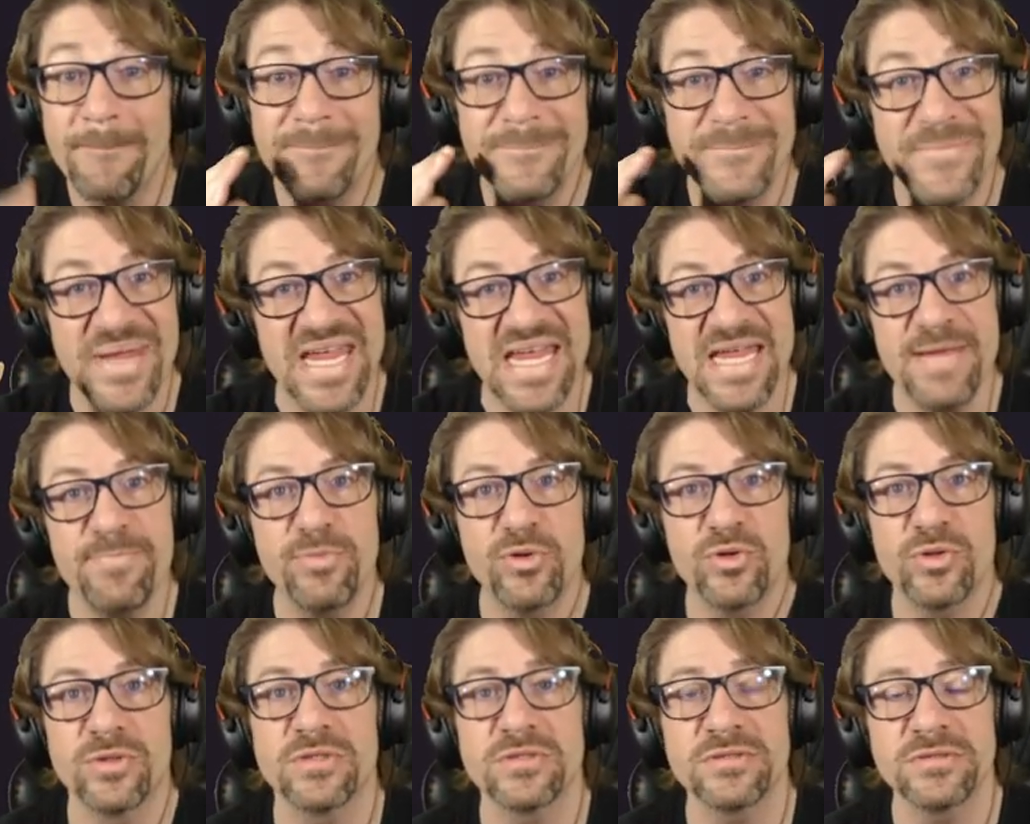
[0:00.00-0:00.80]

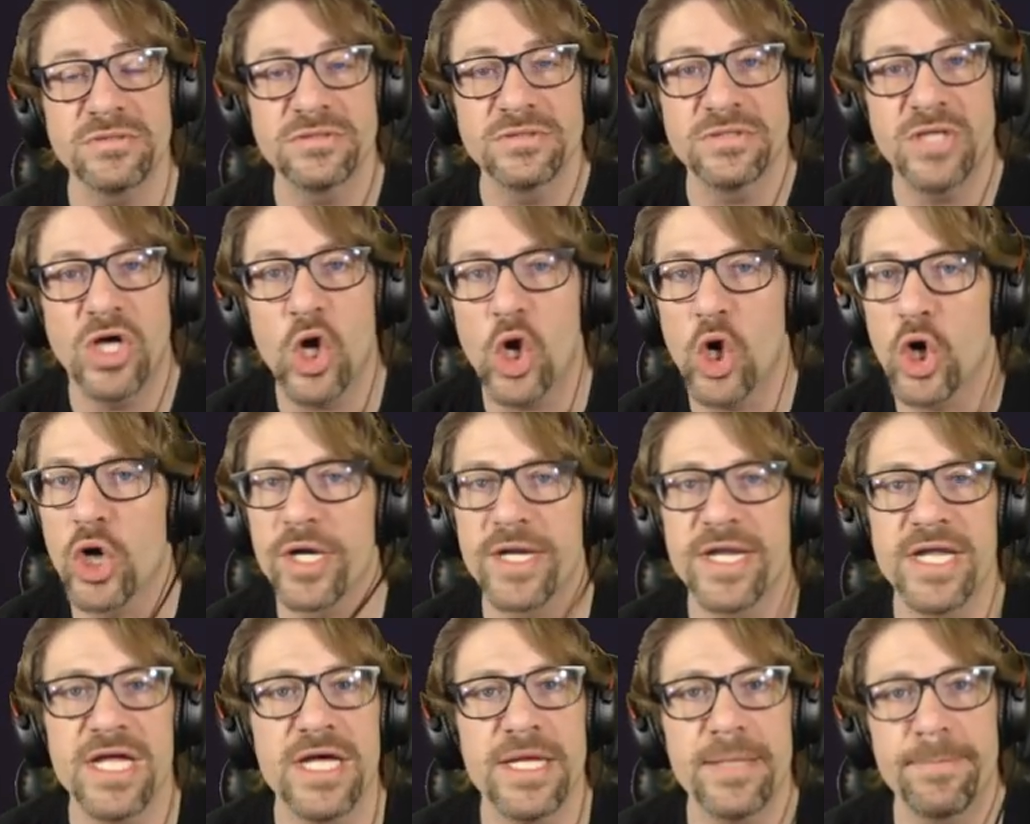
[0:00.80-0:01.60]
People are
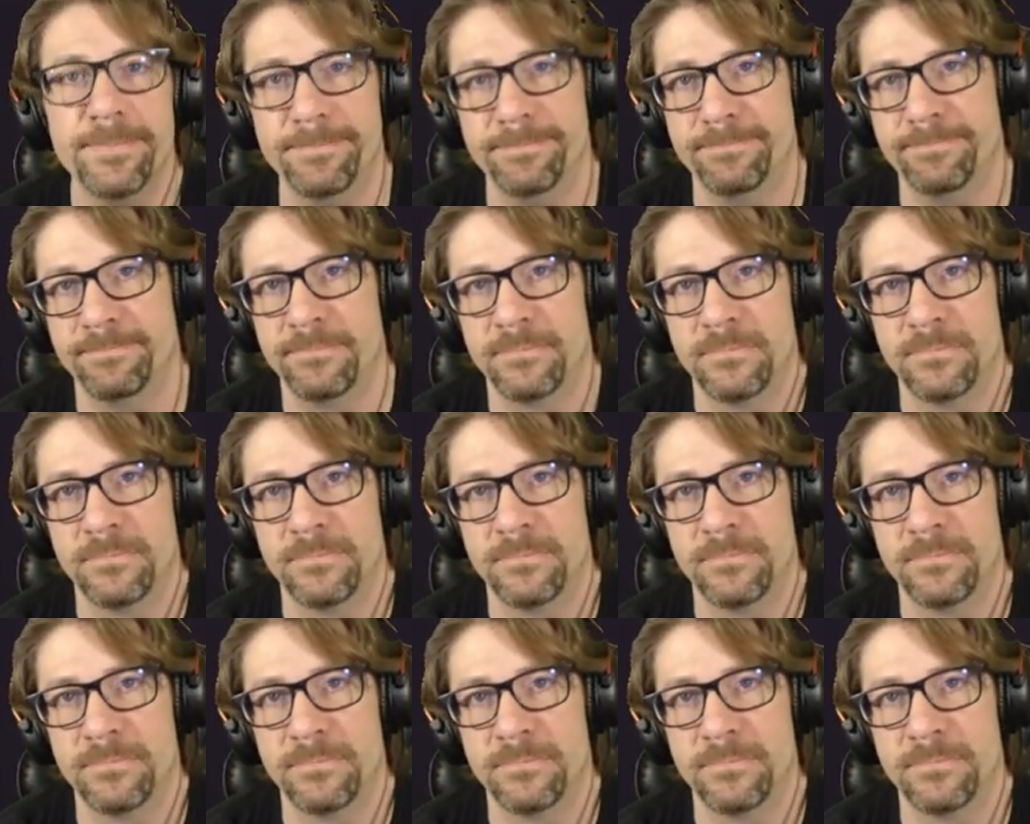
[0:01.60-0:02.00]
dumb.